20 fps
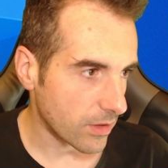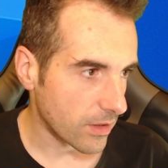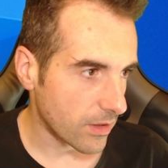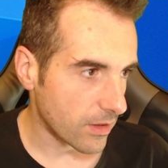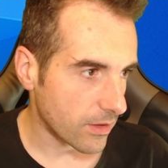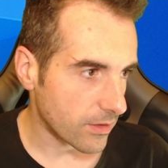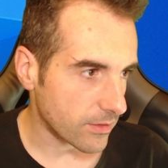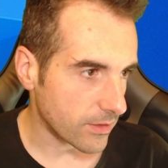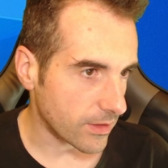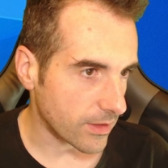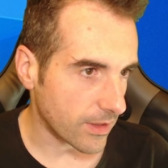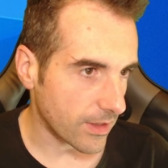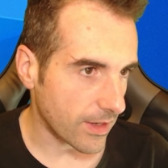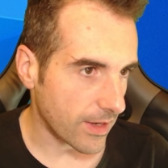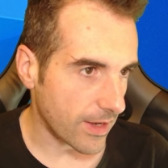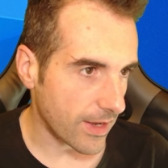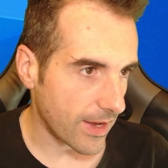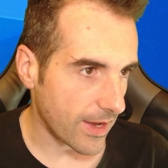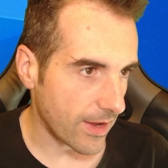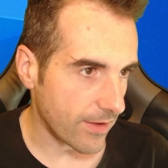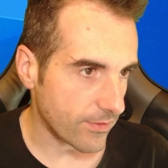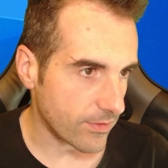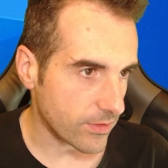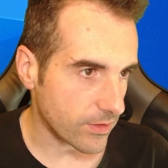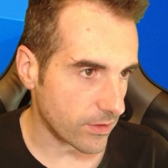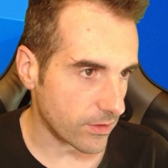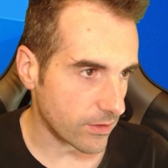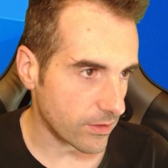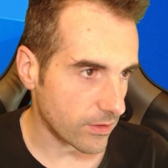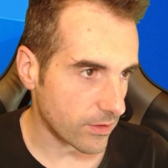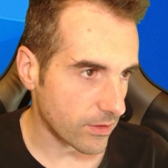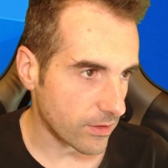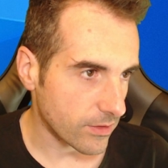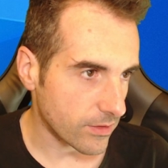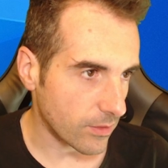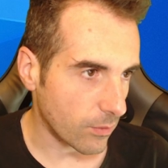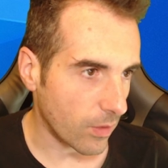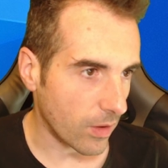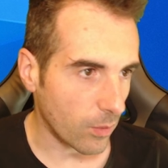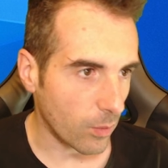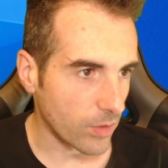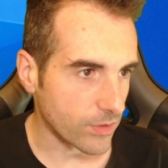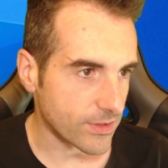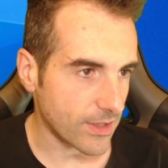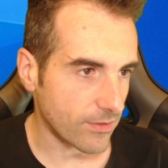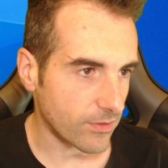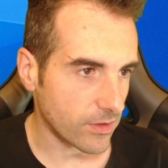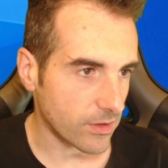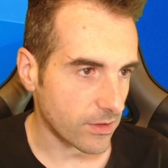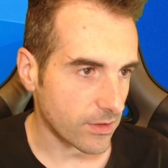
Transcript: I think I have the, well, whatever,